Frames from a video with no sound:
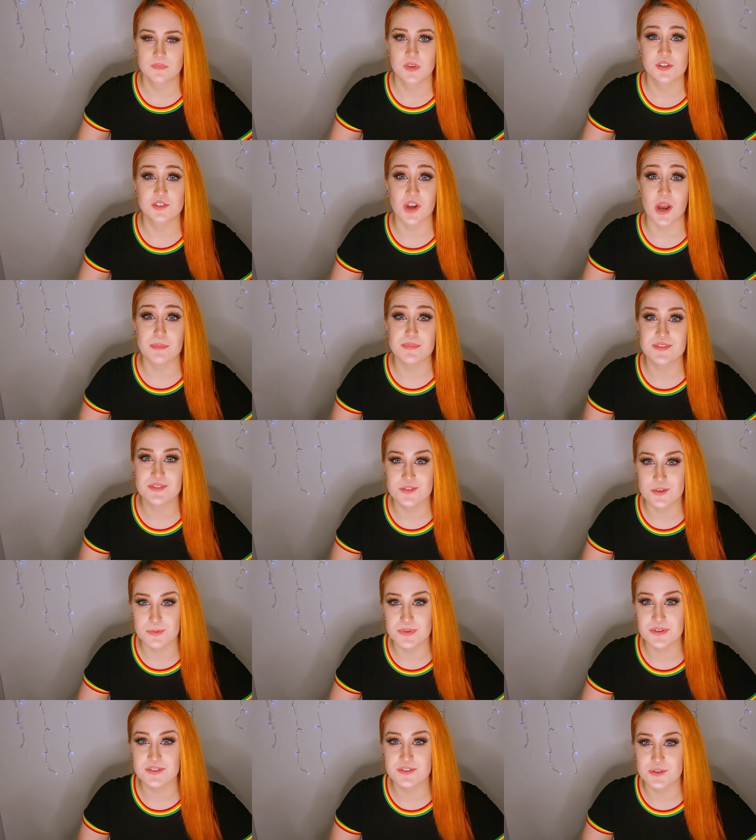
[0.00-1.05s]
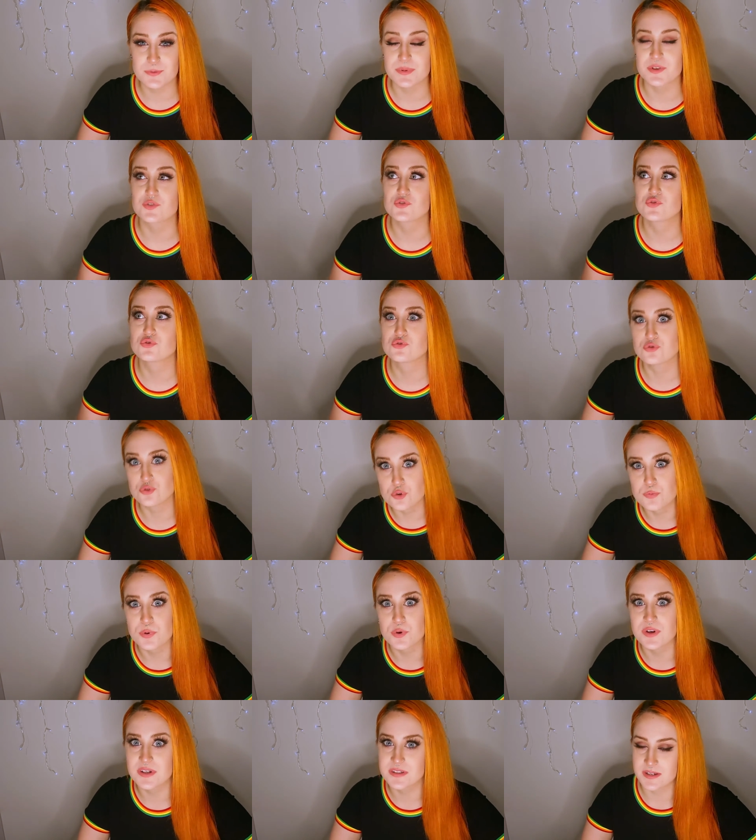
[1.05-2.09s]
So I'm
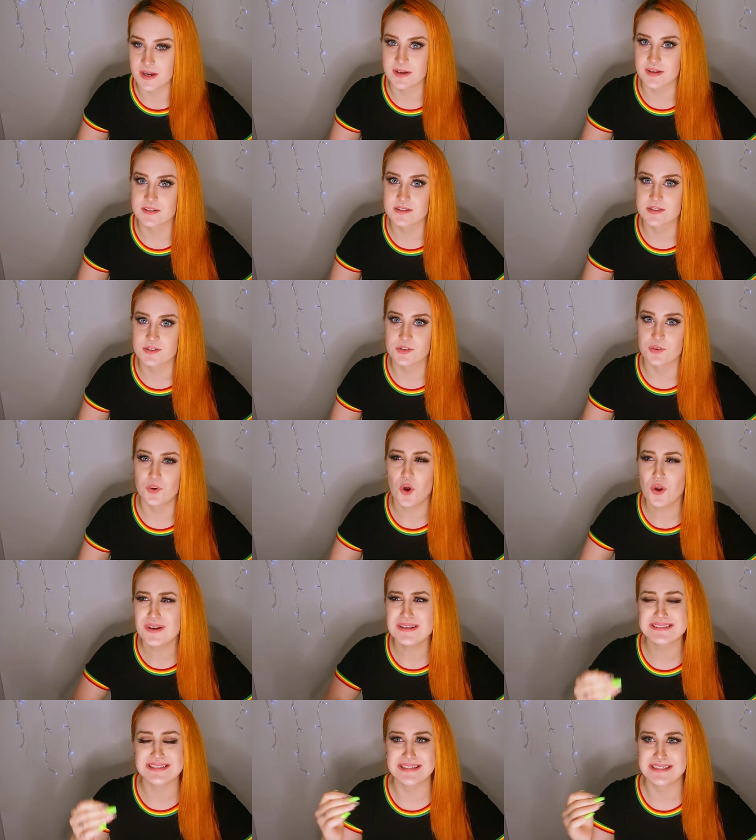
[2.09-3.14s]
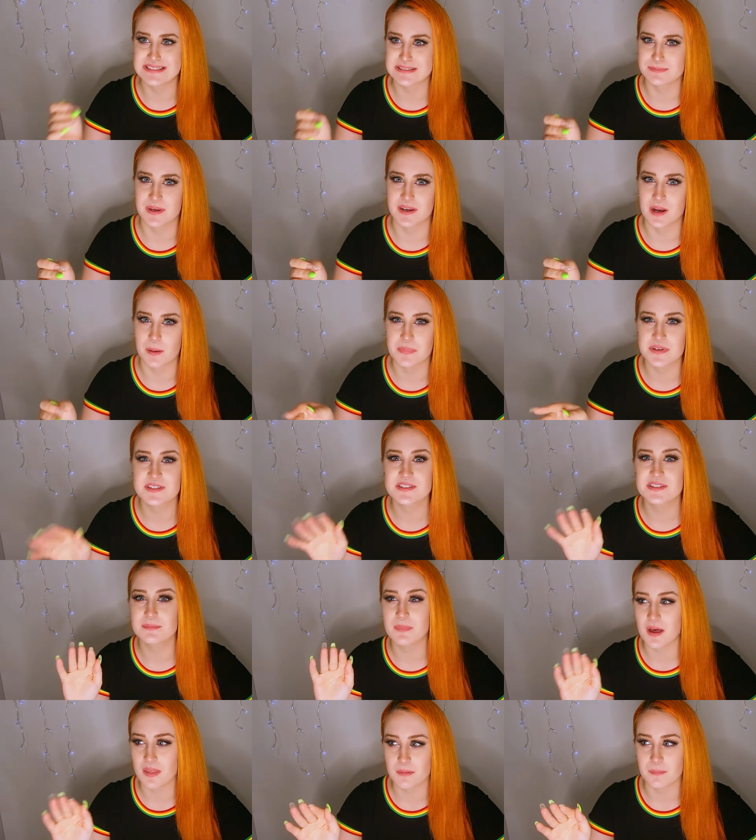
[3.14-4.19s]
super excited to not only see his makeup, but just
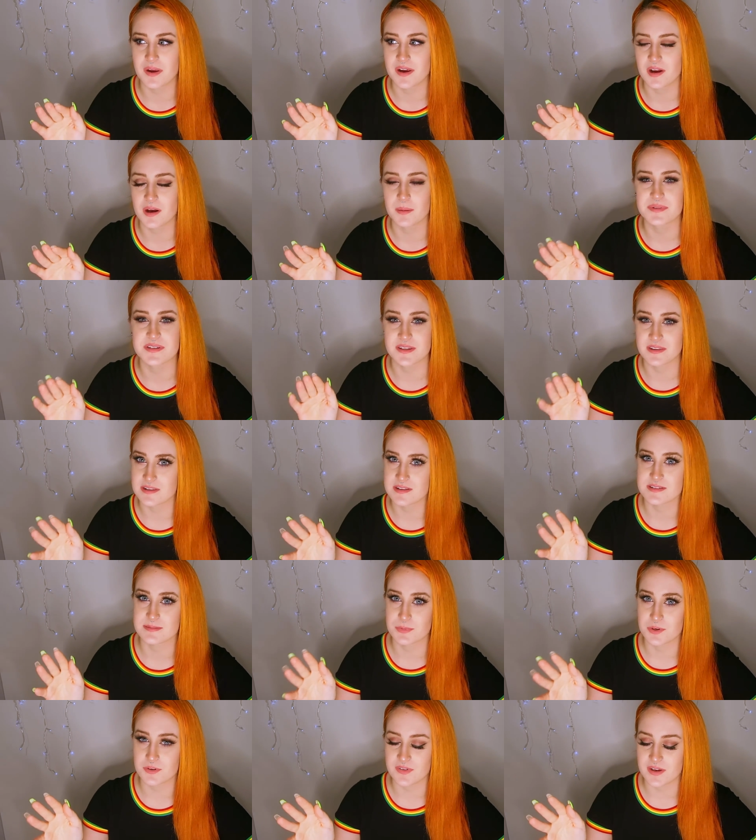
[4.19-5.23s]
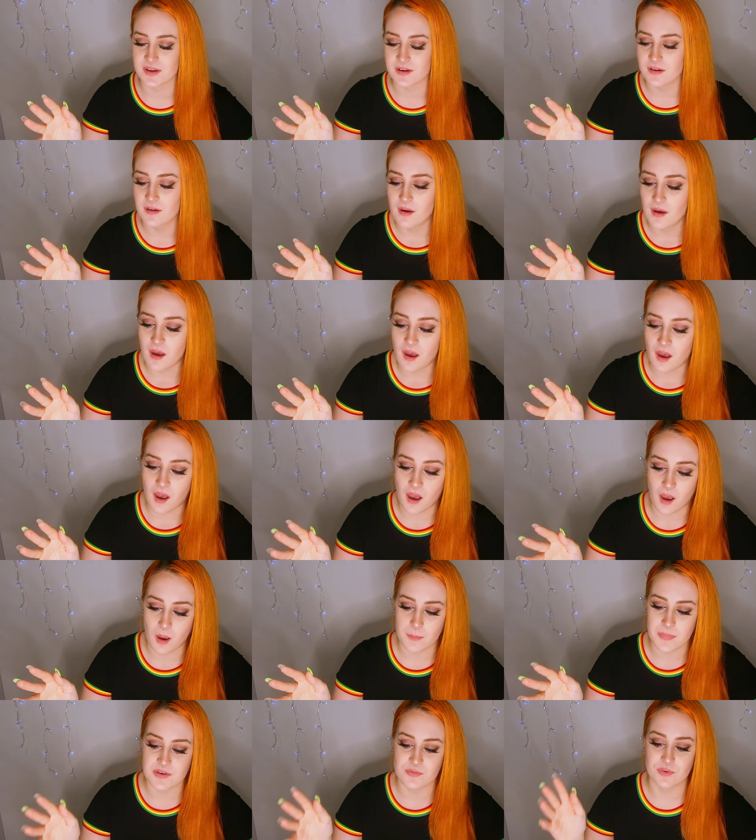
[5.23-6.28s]
some other makeups in this movie.
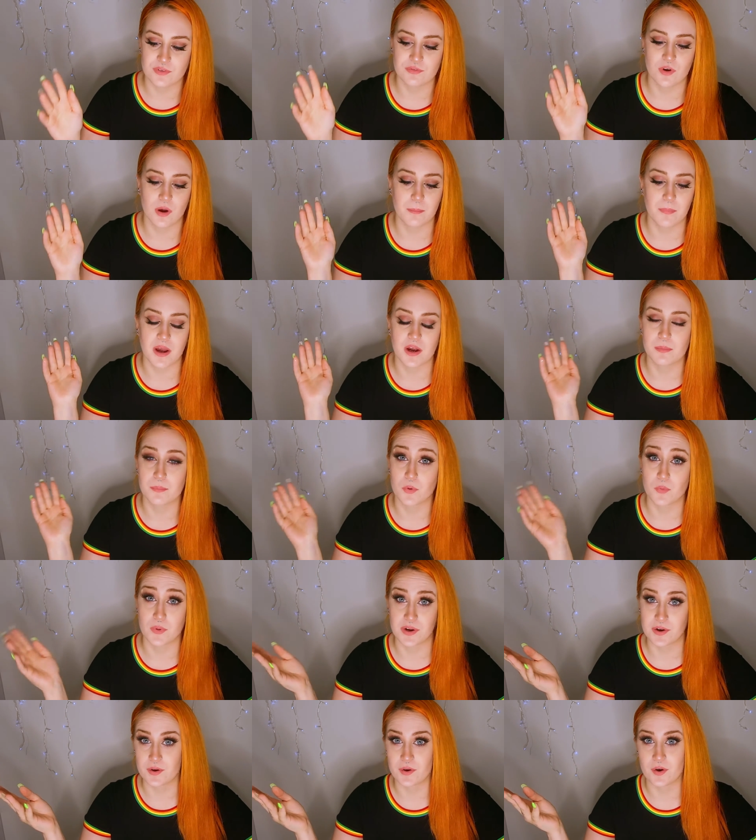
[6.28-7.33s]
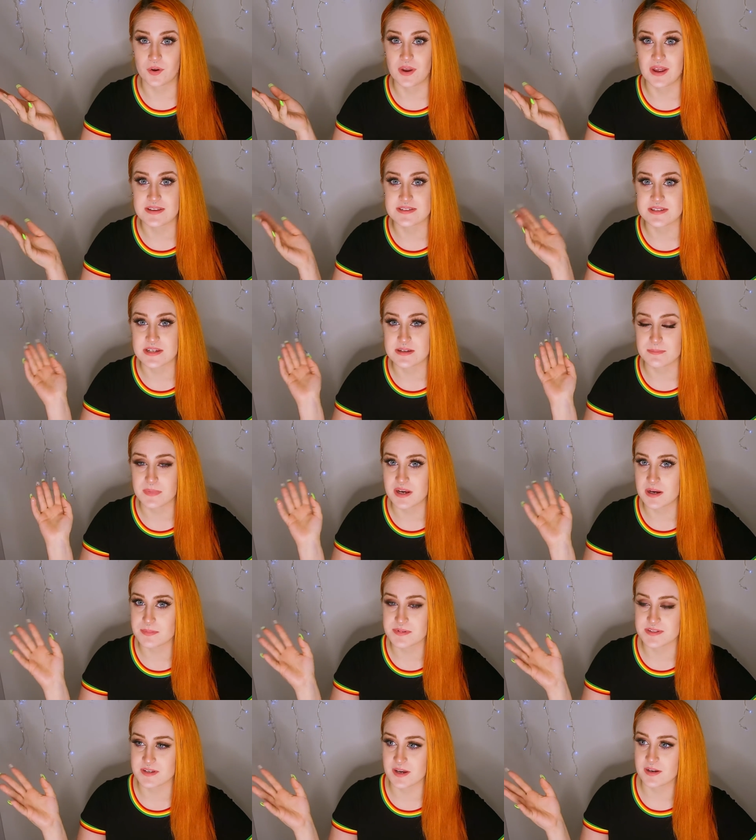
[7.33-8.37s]
If we've got Michael Marino on as a makeup
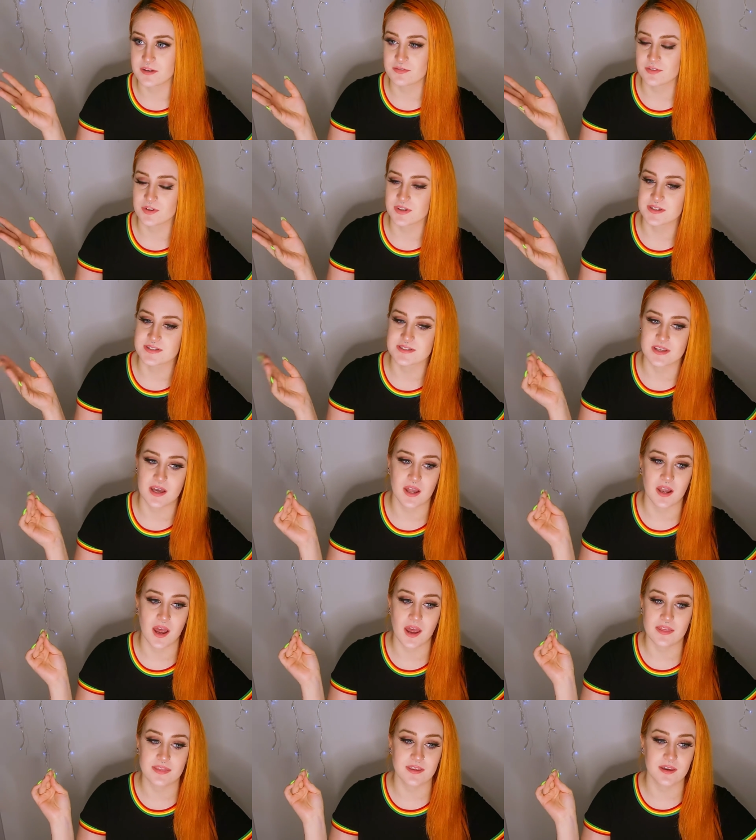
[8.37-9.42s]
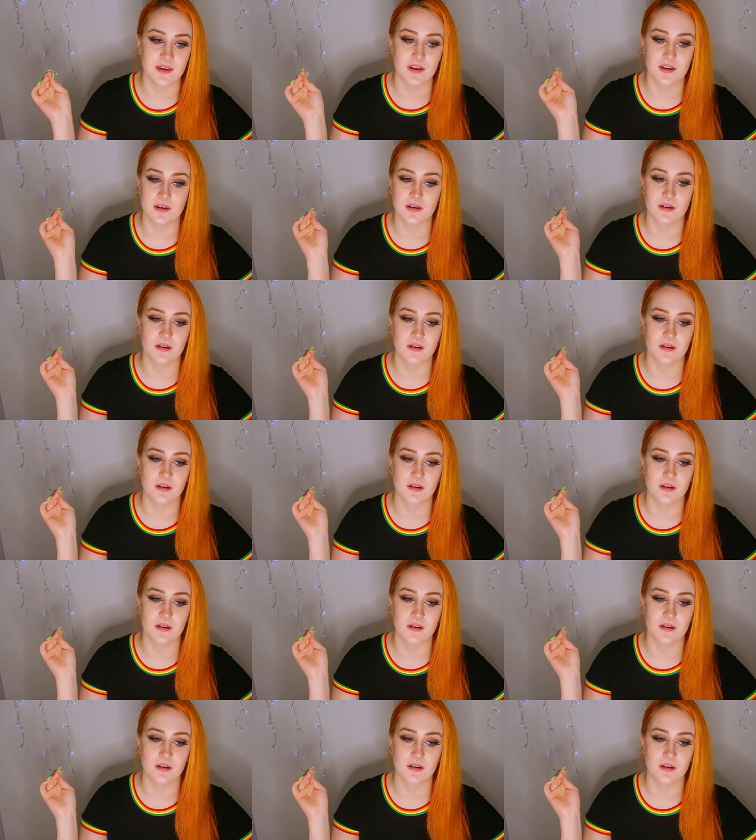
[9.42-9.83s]
designer for this, I think